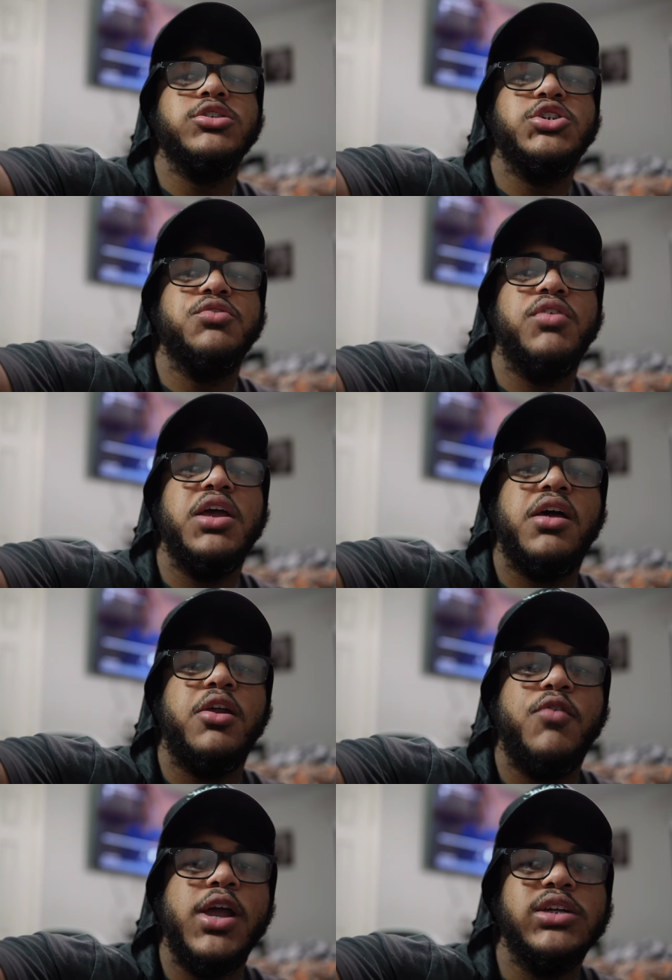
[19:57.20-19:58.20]
Chick Fil A not
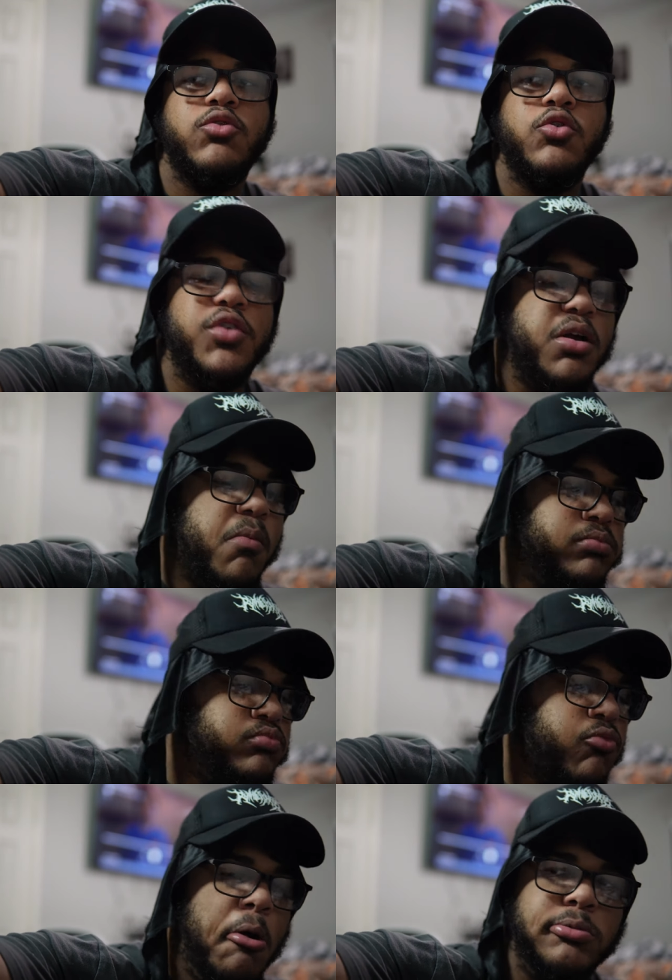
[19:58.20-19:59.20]
no fast food
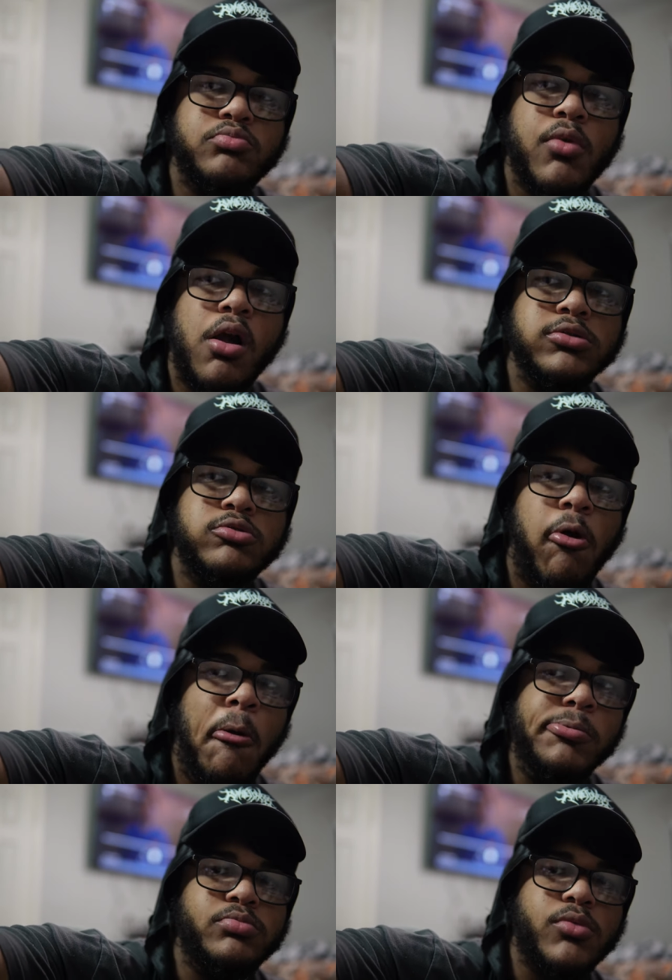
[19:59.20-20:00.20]
fan.
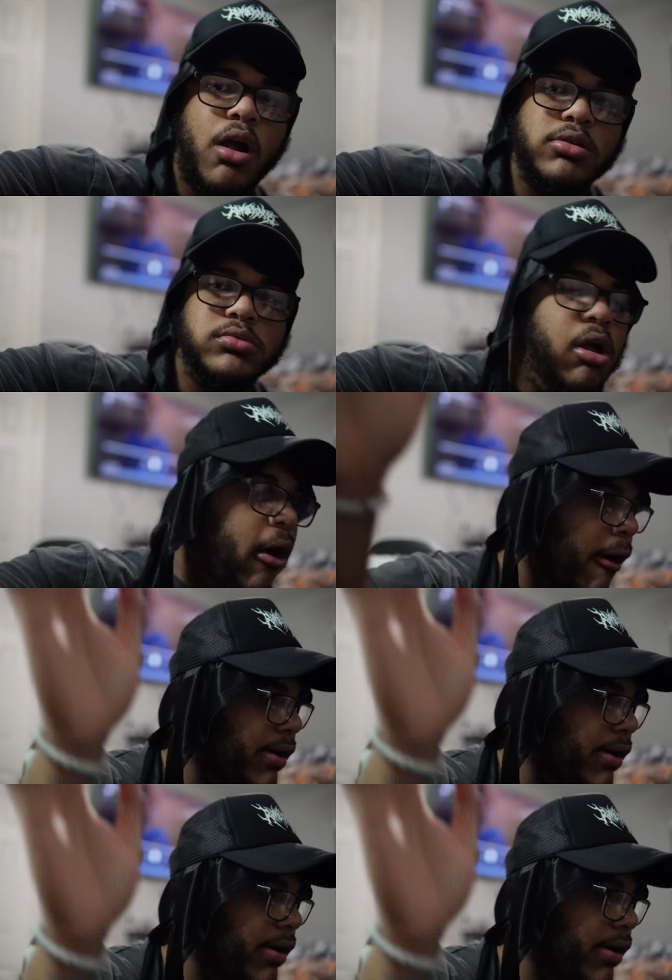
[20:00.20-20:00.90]
Lola? You them Lola?